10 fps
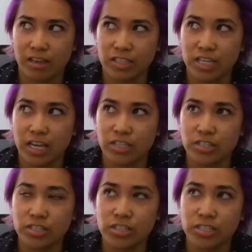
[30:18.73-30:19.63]
she
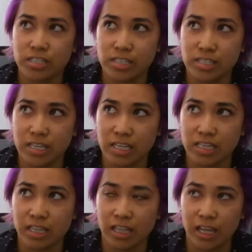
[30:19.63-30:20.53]
enters the
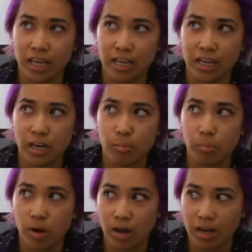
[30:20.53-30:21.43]
scene like a
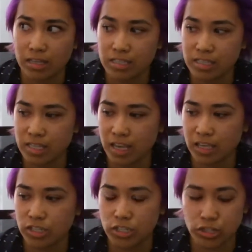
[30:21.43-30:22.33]
boss,
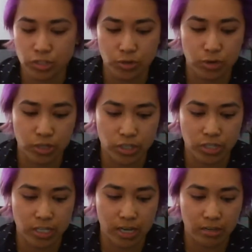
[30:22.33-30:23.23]
and she's just throwing
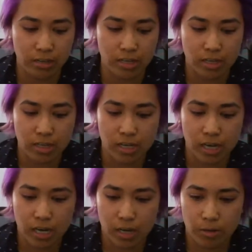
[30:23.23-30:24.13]
shit down,
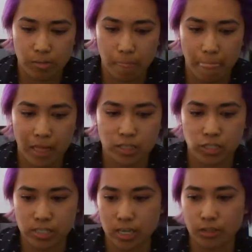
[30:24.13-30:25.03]

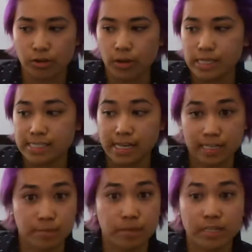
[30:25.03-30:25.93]
just like throwing
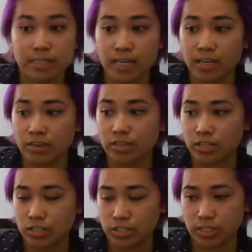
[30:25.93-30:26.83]
sex money down
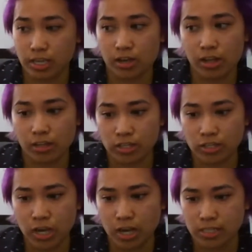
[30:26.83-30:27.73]
and just like calling the
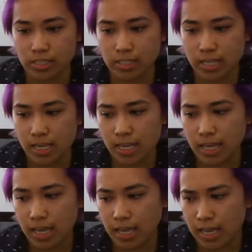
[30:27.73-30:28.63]
shots.
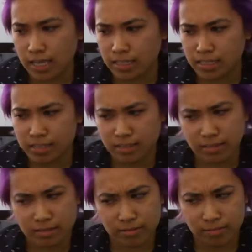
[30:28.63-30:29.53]
And
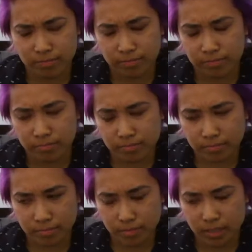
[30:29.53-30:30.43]
let's
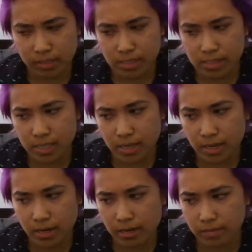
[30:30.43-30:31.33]
see
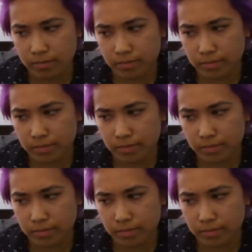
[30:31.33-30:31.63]
here.